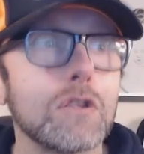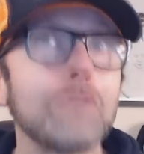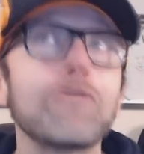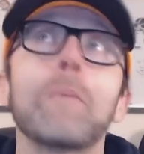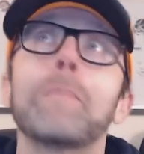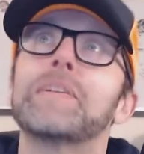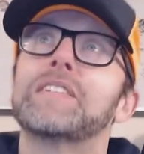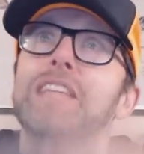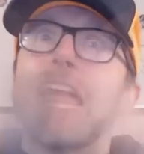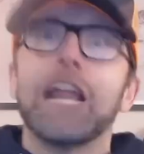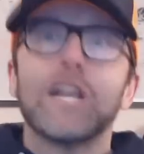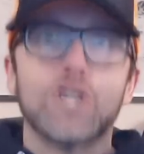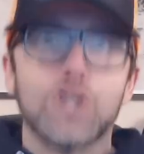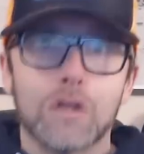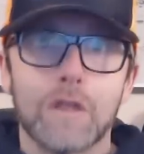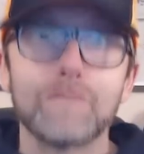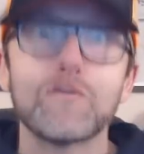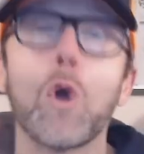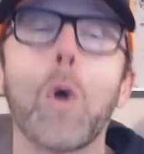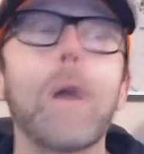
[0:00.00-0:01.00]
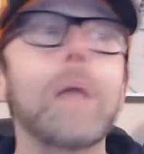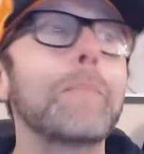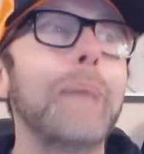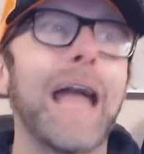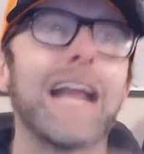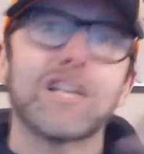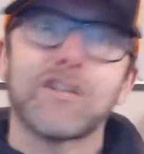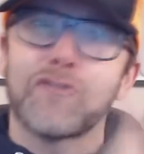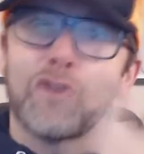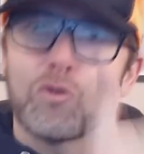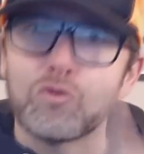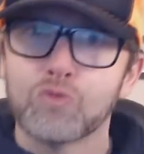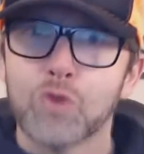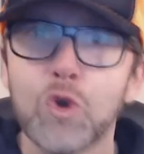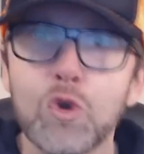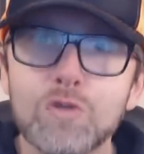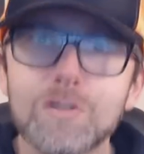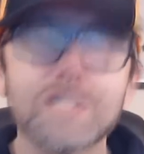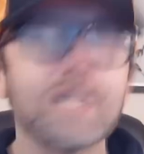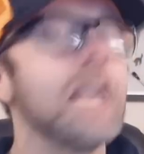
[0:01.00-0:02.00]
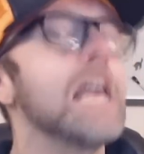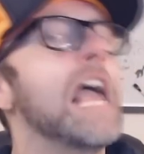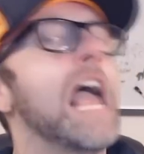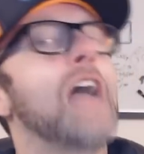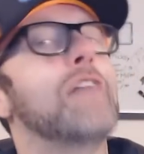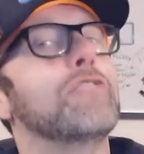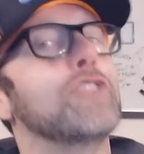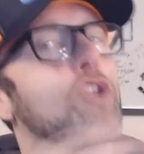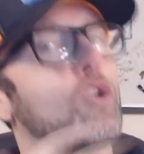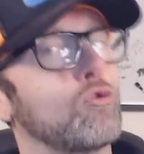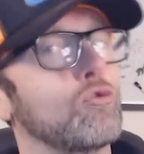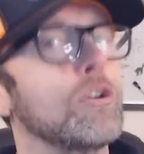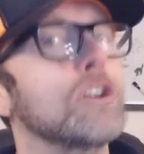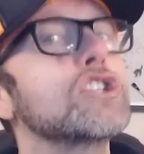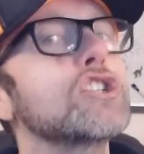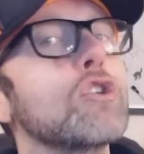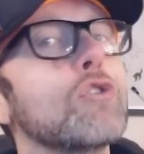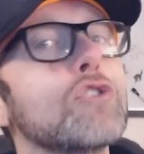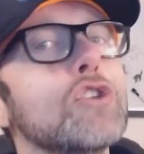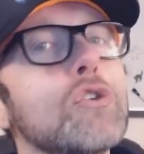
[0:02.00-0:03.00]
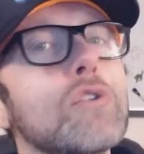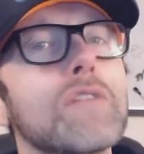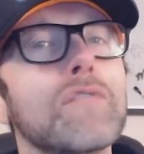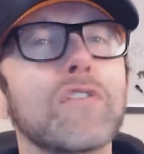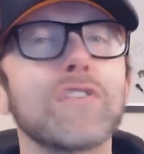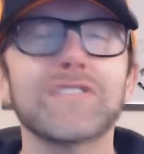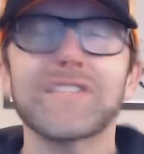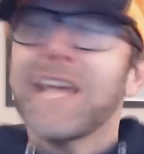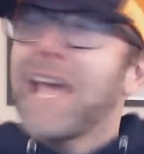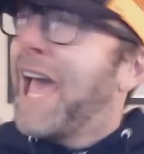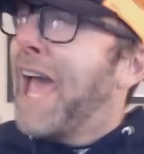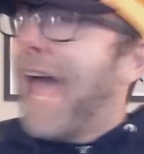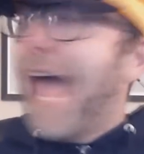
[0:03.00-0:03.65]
the potential of going back to the roots and the original universe?